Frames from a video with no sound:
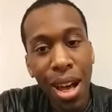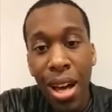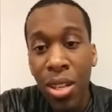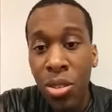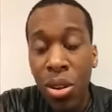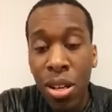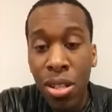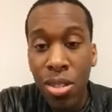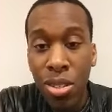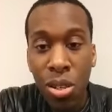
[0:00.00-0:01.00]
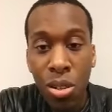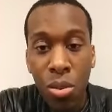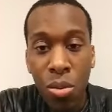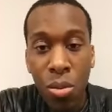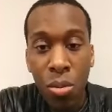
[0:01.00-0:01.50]
I started
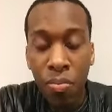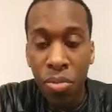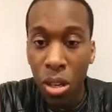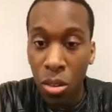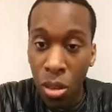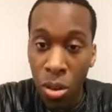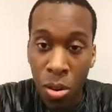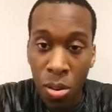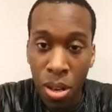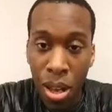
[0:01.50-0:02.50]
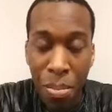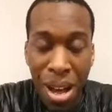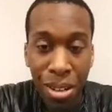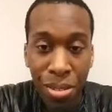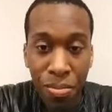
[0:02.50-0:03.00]
to learn
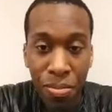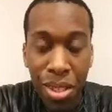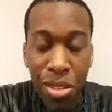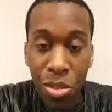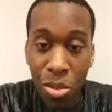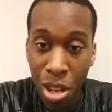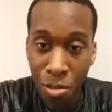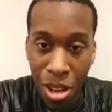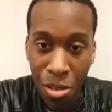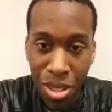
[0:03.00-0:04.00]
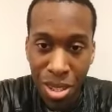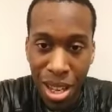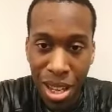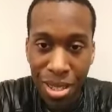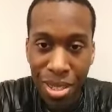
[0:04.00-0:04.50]
about tuning
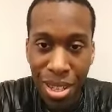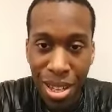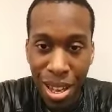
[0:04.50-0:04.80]
frequencies.